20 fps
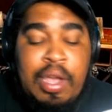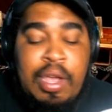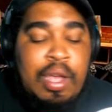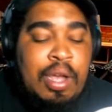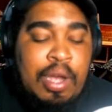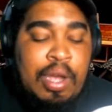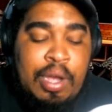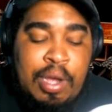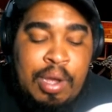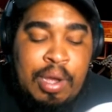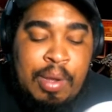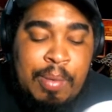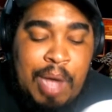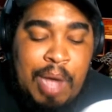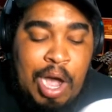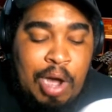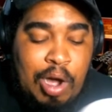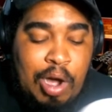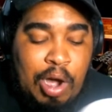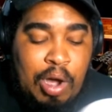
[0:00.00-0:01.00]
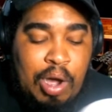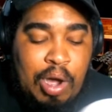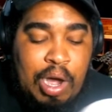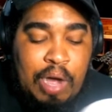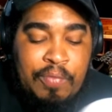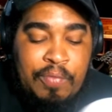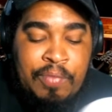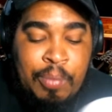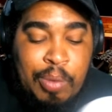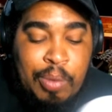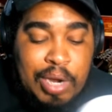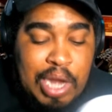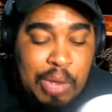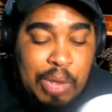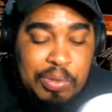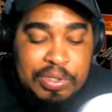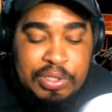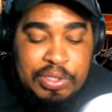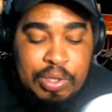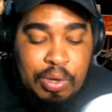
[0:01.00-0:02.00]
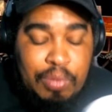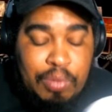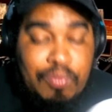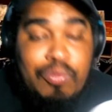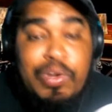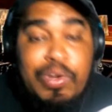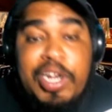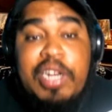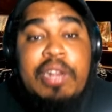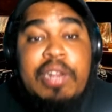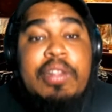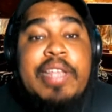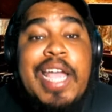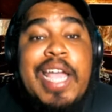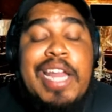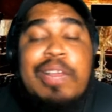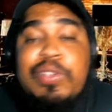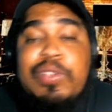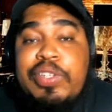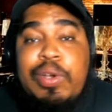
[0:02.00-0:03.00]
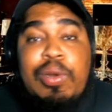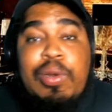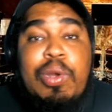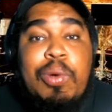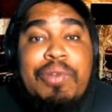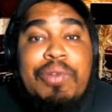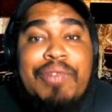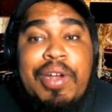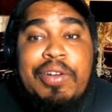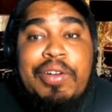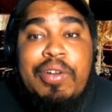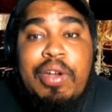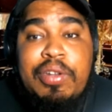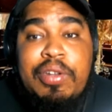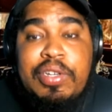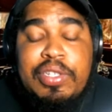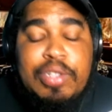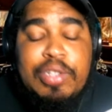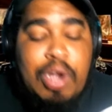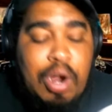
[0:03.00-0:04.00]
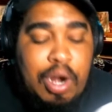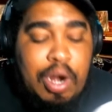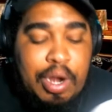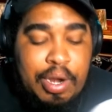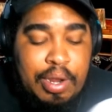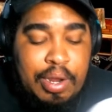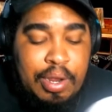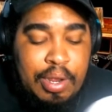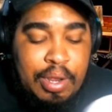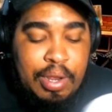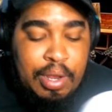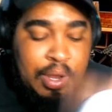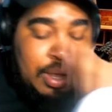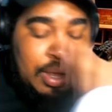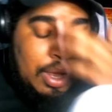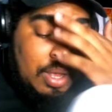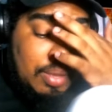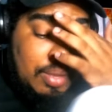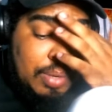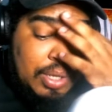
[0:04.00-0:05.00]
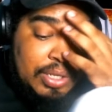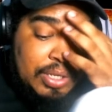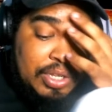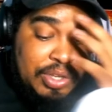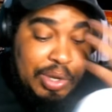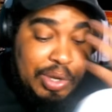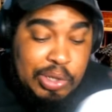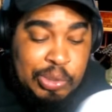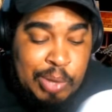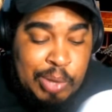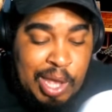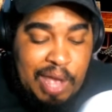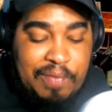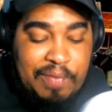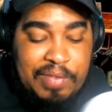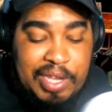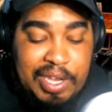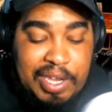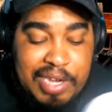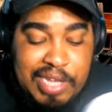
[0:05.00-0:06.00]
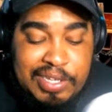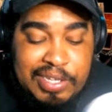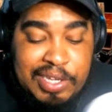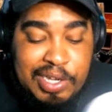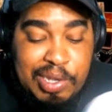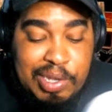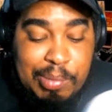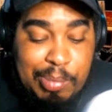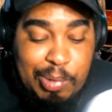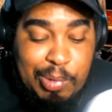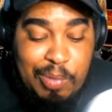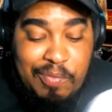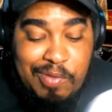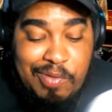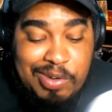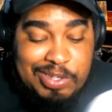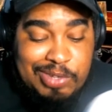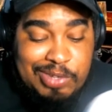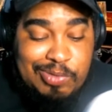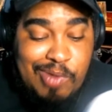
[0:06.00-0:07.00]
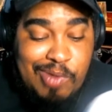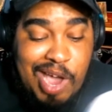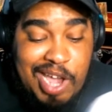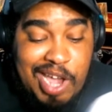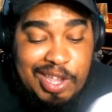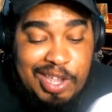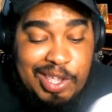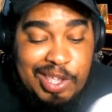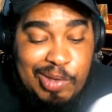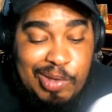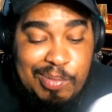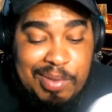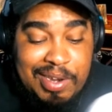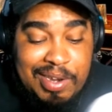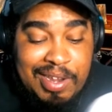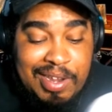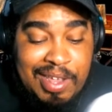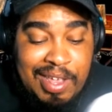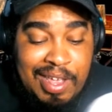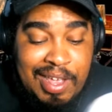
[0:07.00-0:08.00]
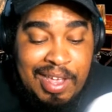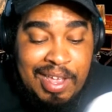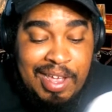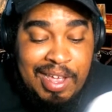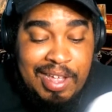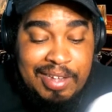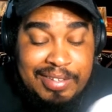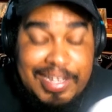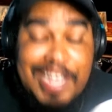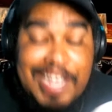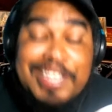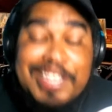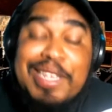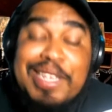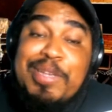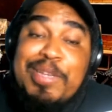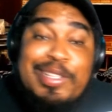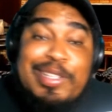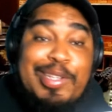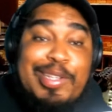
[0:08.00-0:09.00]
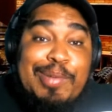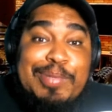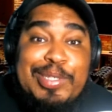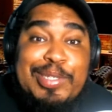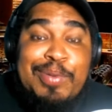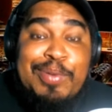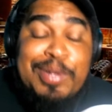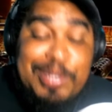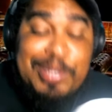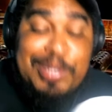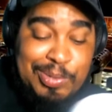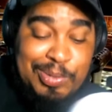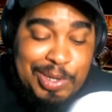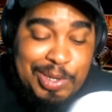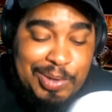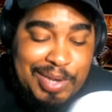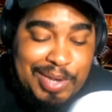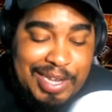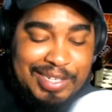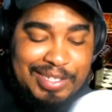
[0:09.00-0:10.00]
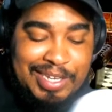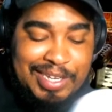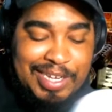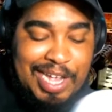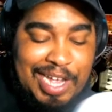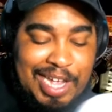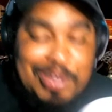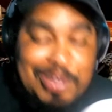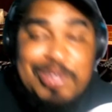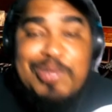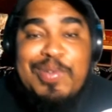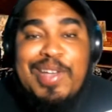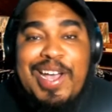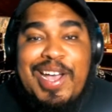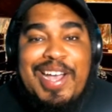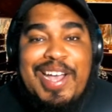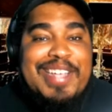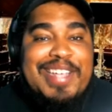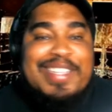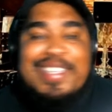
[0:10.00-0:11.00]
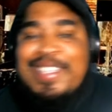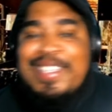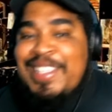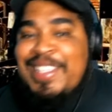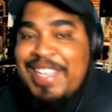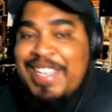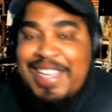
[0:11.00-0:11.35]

Um, from what I was told, Reed and Danny was the only one rounder on this card. Because then you also have Ines and Kaboom versus Ryder and Cuban. That's gonna be a dope two on two. What do you guys think? I know you guys,